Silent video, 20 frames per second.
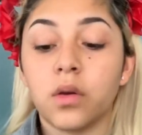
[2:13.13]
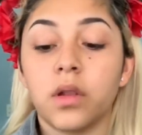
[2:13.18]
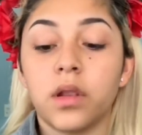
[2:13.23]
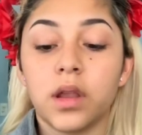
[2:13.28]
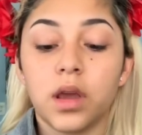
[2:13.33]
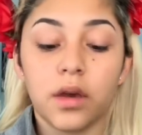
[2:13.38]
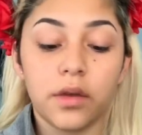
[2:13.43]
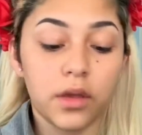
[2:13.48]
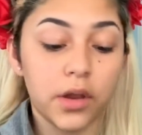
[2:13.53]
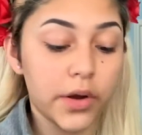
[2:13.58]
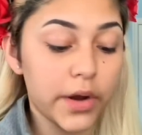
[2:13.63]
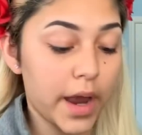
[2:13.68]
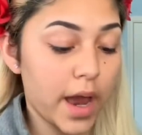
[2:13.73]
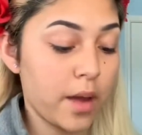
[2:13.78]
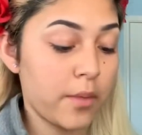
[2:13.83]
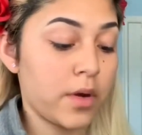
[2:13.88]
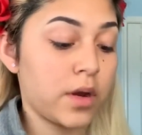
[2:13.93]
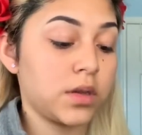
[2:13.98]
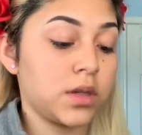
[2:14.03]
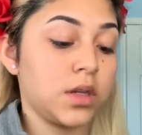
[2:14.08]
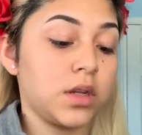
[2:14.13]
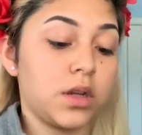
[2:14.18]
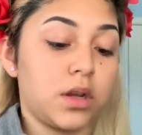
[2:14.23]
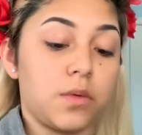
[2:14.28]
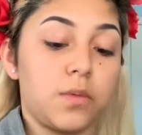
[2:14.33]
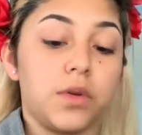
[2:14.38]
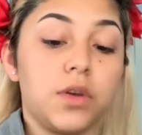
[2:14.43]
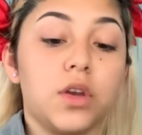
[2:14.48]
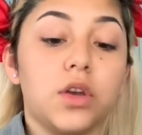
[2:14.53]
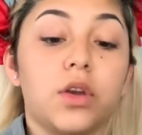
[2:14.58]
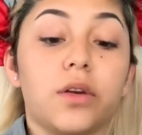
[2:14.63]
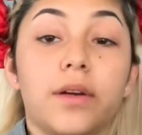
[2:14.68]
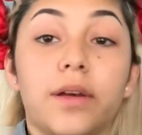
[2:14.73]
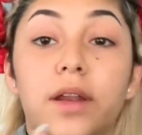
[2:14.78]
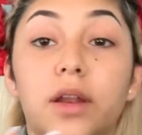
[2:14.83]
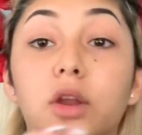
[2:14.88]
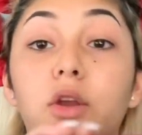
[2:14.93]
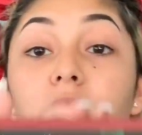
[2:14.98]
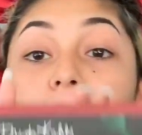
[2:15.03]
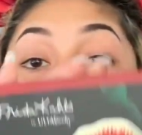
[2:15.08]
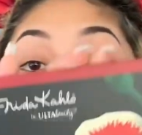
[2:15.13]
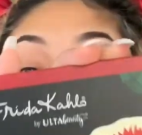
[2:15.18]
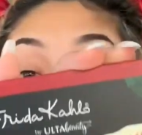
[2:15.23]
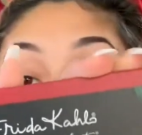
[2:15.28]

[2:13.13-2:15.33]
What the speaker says: Now that our eyebrows are done, we can go ahead and grab a